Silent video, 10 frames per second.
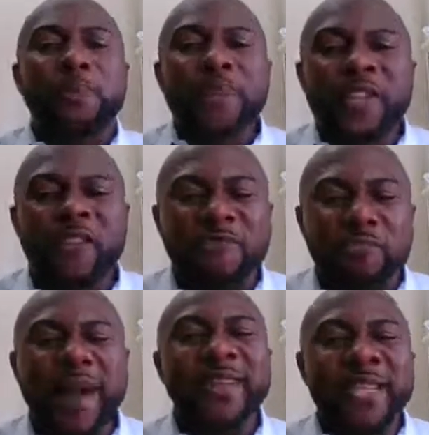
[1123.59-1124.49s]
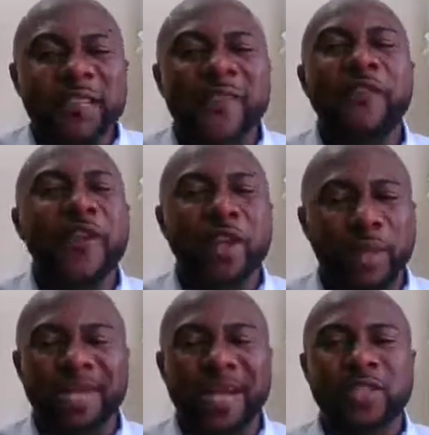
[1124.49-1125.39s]
Peace of mind is very, very
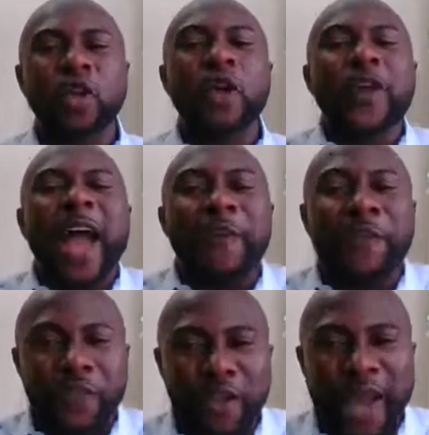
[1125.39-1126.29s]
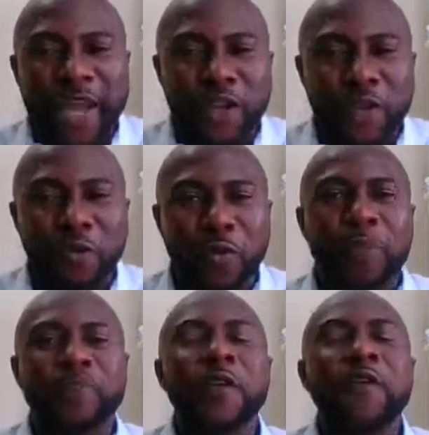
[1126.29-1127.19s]
important. So if you have fear in you,
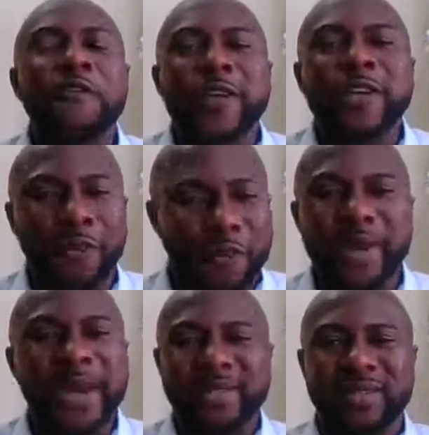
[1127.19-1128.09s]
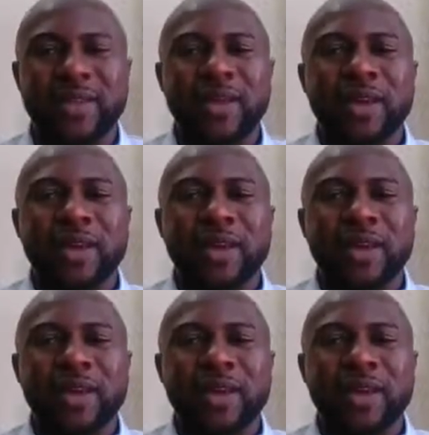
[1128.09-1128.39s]
face your fears.